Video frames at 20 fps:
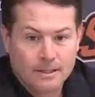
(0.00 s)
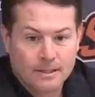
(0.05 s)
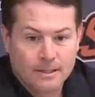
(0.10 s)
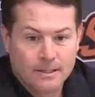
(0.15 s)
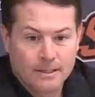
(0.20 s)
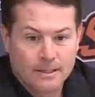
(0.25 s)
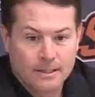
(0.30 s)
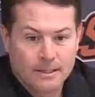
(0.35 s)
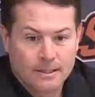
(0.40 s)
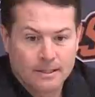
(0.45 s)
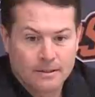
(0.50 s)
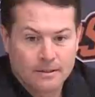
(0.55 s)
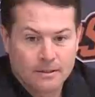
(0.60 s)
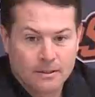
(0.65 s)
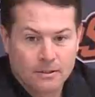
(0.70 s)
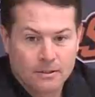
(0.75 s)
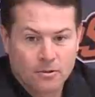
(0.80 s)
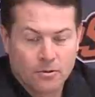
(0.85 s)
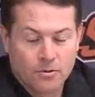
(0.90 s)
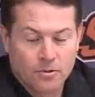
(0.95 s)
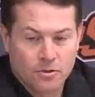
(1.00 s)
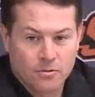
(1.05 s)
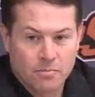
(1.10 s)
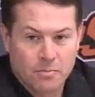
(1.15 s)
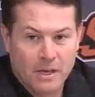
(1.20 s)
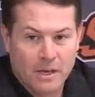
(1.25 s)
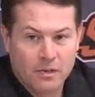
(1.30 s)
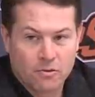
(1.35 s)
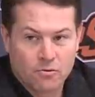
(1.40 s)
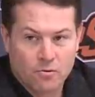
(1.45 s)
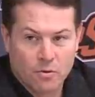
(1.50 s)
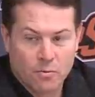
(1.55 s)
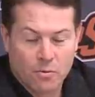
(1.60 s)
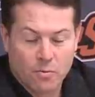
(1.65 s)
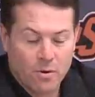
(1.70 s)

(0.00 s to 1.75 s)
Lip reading: during the Spain trip.